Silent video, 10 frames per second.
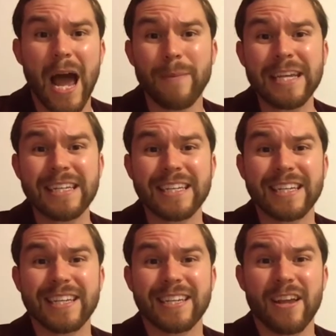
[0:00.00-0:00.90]
I mean,
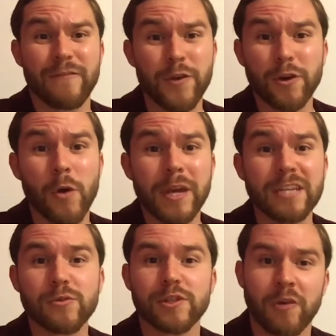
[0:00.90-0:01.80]
if you're going
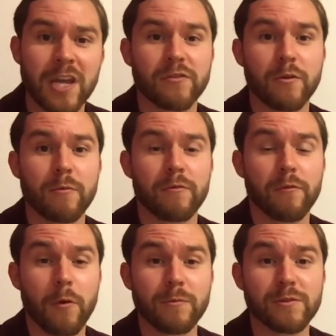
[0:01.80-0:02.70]
into a
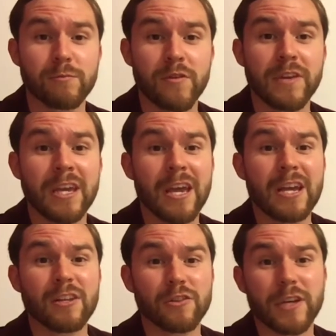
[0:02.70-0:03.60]
Transformers movie
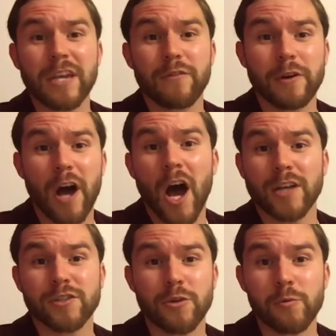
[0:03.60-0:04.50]
looking for an
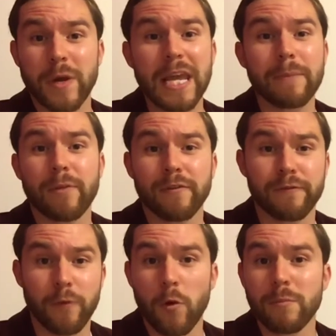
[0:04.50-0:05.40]
Oscar-winning
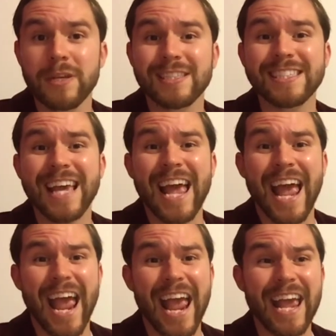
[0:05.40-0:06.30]
performance
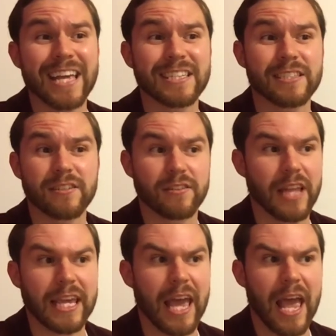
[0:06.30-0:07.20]
and
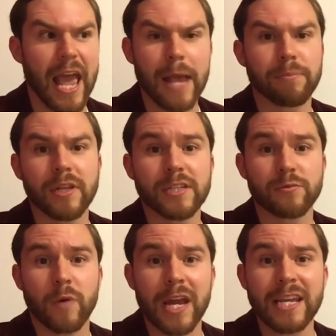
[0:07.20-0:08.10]
A+
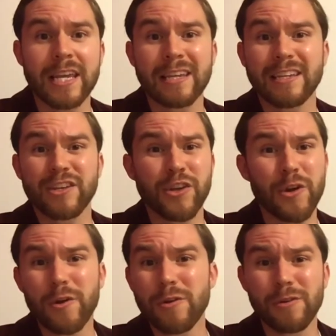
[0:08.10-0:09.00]
writing,
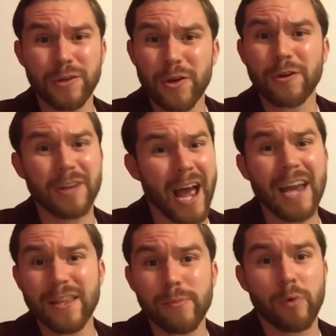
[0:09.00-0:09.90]
you're
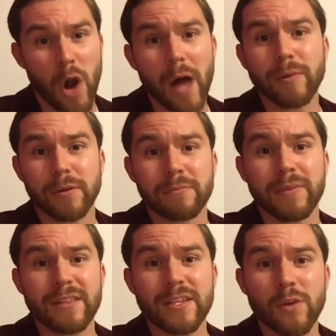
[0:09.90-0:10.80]
kind of the problem
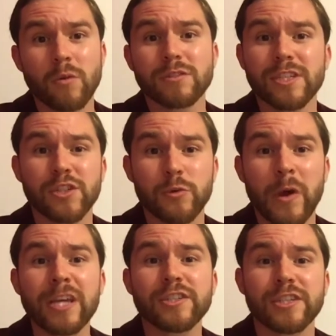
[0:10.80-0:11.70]
in this whole
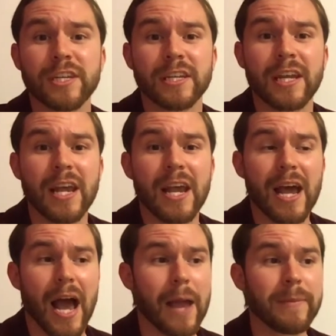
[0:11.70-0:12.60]
situation.
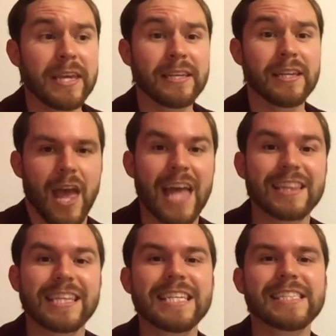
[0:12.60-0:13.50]
I mean, at
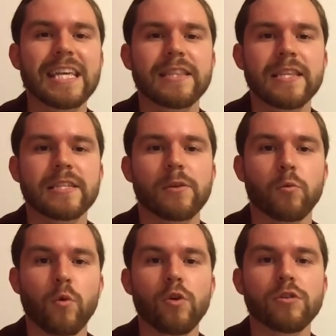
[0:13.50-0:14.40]
least in this
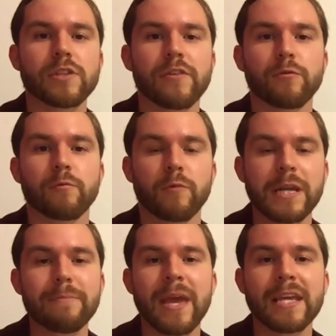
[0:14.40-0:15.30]
world of
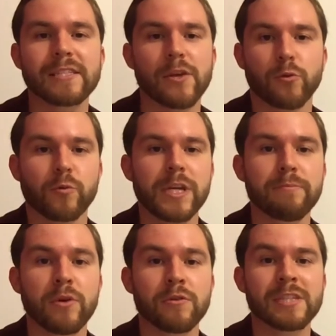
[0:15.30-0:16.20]
remakes and
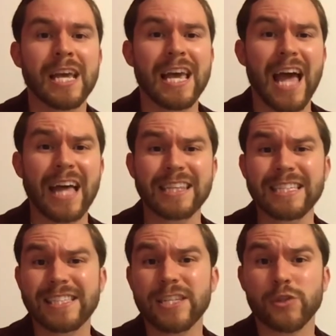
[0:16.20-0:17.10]
reboots, at
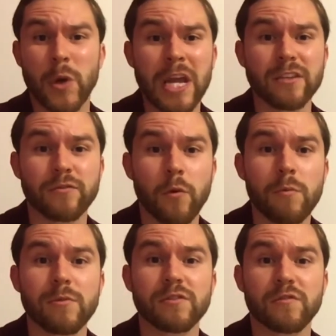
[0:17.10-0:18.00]
least this
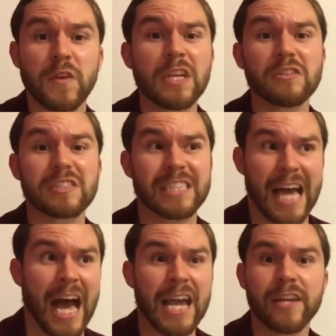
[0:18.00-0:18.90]
Transformers feels
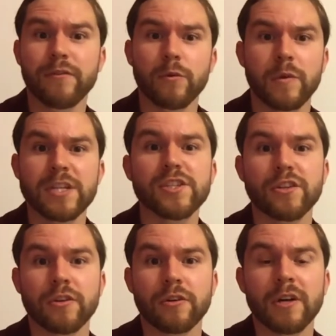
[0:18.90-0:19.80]
kind of
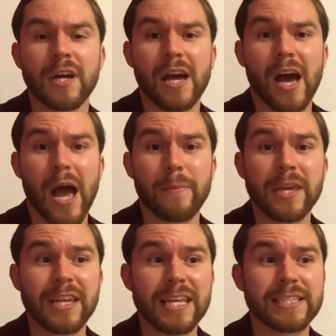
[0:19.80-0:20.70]
original. I
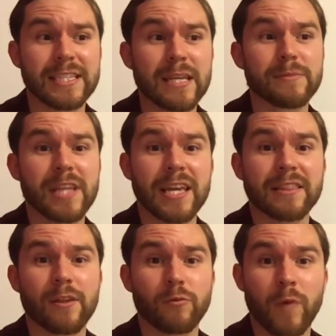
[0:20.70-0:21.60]
mean, it seems
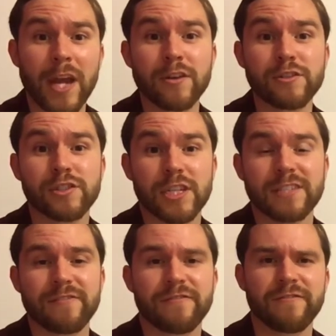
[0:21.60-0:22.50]
like the writers
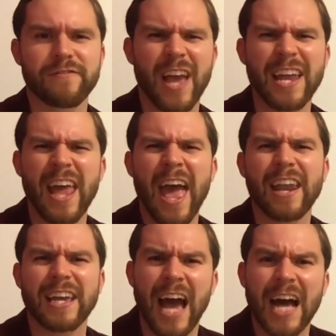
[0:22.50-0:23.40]
just kind of
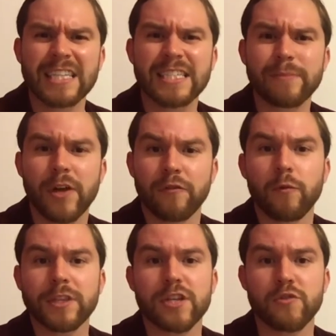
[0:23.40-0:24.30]
had a concept of
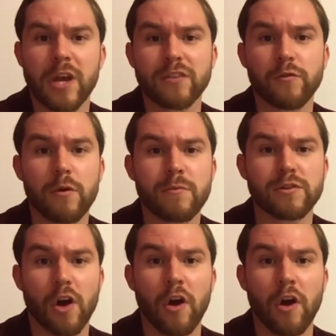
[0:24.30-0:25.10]
what the Transformers